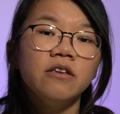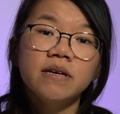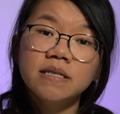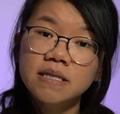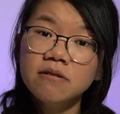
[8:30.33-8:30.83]
You
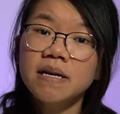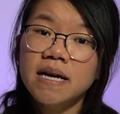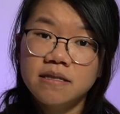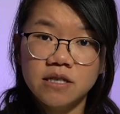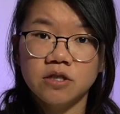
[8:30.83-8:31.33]
can still
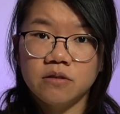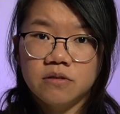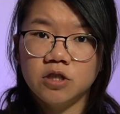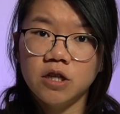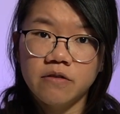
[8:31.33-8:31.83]
get
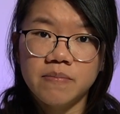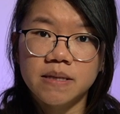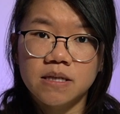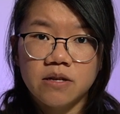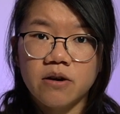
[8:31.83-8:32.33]
additional
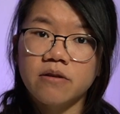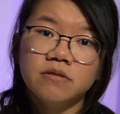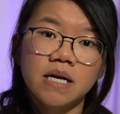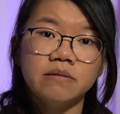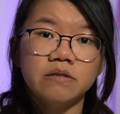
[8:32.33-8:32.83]
achievements in your
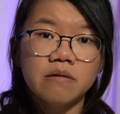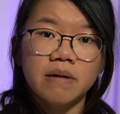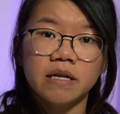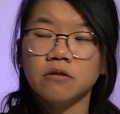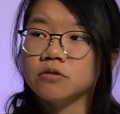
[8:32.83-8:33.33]
own time during
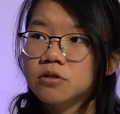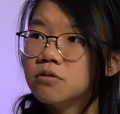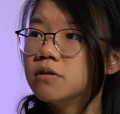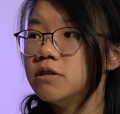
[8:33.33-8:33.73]
medical school,